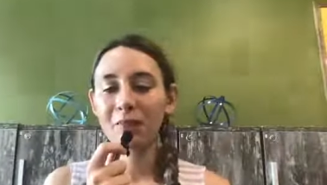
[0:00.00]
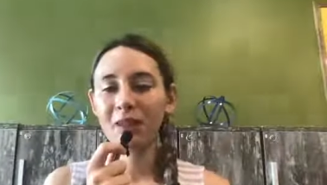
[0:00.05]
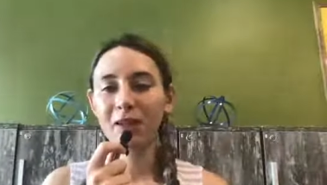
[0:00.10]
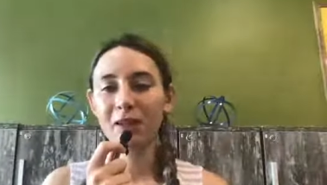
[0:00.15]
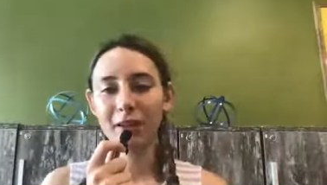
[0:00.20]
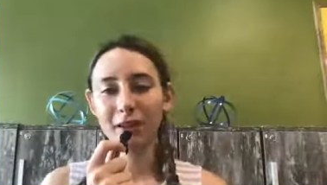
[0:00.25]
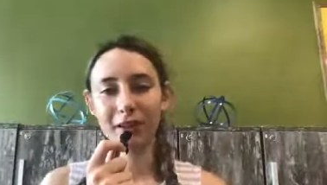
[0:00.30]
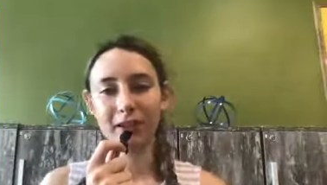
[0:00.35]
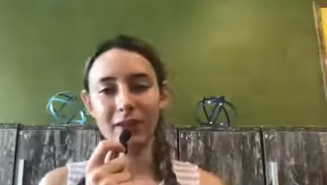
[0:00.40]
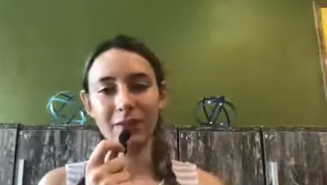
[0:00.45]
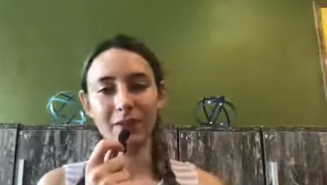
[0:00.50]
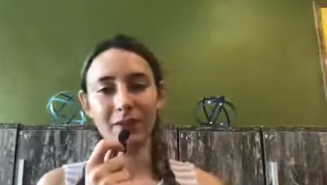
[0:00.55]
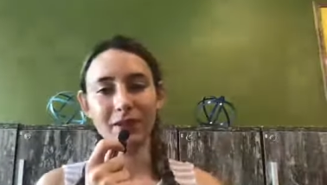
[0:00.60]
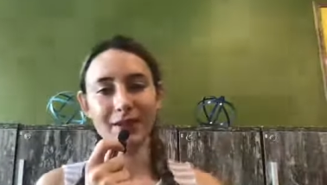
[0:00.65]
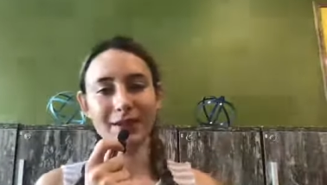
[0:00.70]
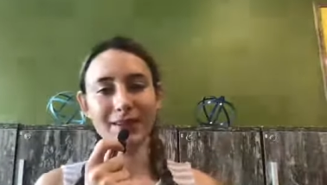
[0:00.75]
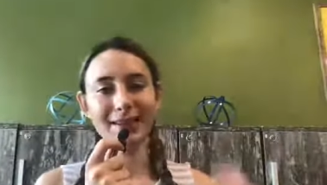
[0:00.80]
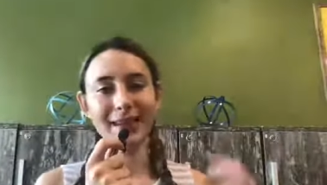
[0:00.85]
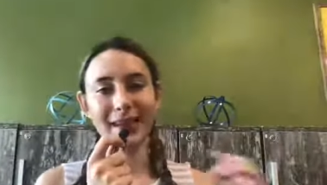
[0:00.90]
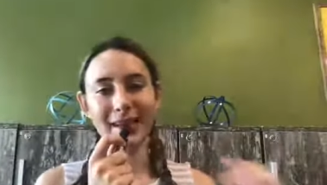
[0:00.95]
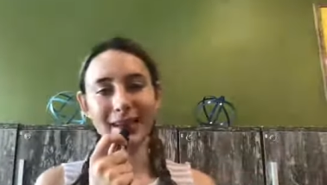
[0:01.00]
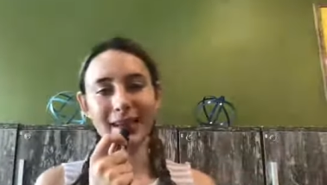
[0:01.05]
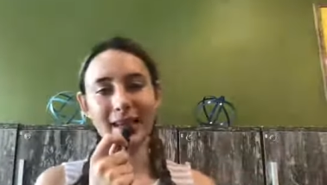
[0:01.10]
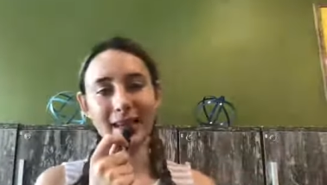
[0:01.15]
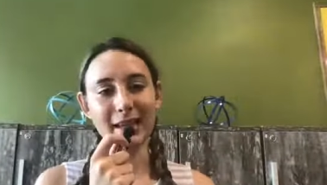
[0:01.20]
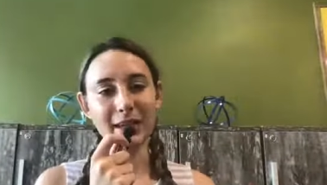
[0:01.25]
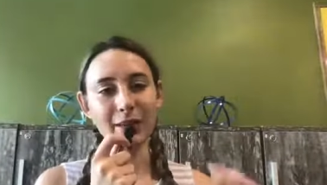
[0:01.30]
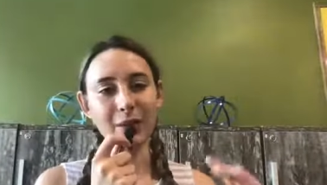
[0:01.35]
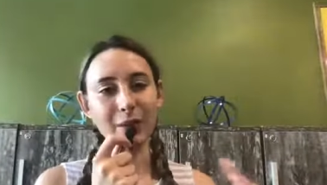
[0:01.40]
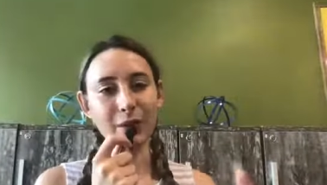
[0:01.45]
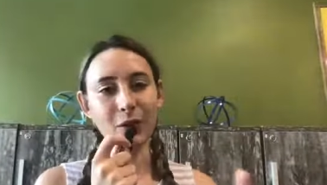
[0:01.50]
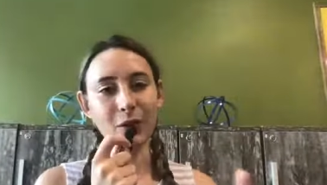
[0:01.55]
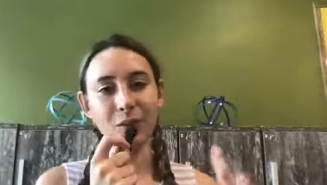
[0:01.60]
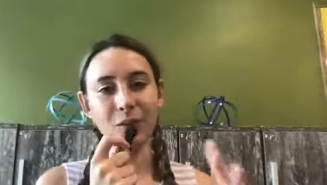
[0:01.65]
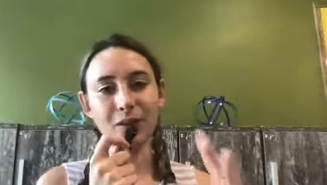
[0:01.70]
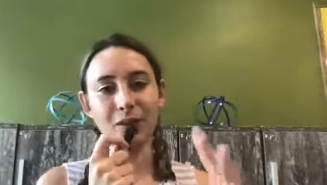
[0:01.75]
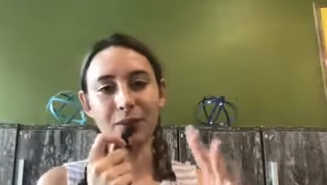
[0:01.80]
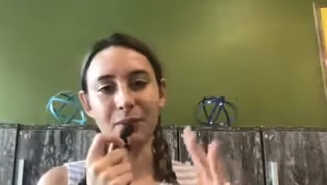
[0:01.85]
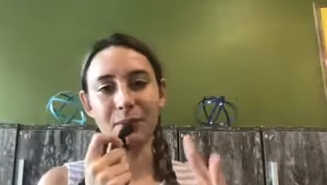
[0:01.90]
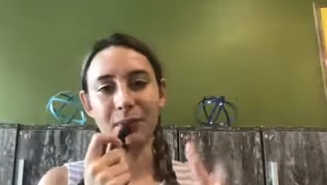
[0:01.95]
You're kind of just getting in your
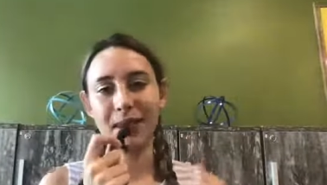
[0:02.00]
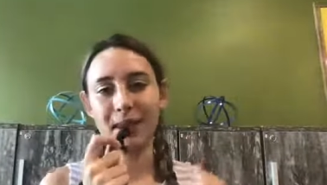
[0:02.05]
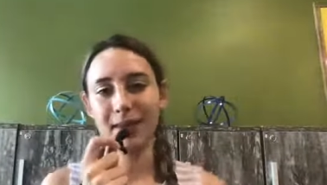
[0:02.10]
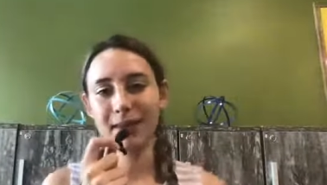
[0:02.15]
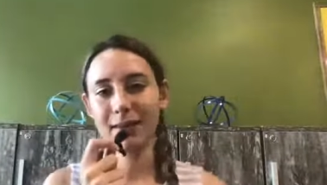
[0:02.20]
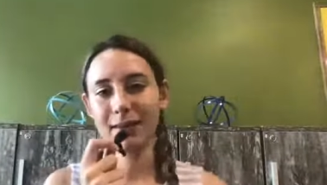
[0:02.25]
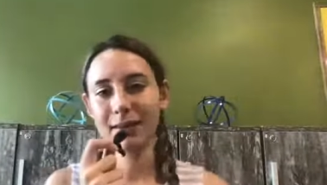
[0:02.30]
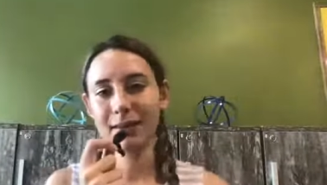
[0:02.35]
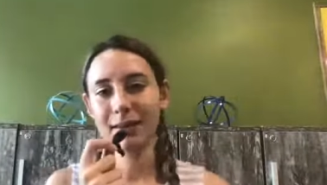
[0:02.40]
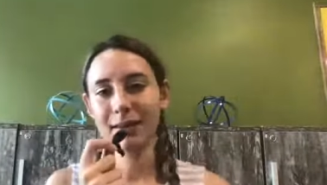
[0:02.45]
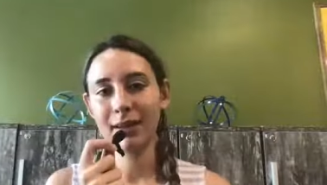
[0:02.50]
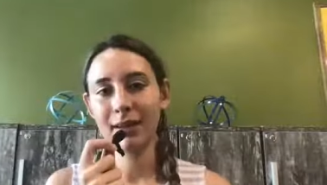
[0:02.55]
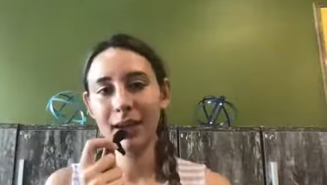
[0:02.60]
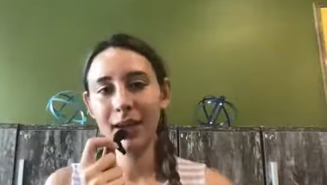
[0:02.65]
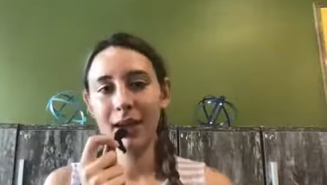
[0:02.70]
own space